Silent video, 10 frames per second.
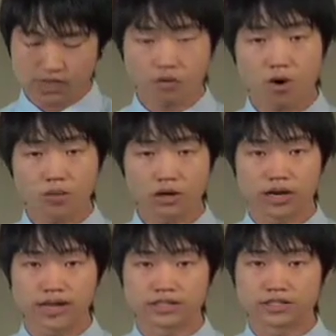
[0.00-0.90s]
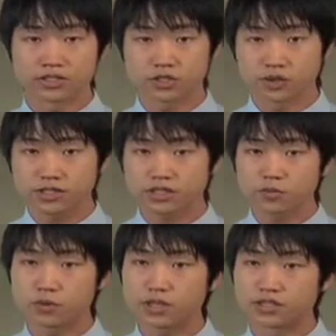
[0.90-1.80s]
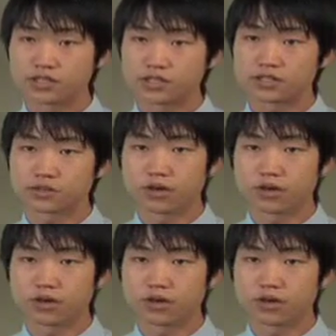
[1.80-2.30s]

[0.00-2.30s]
that Walmart had its strengths and weaknesses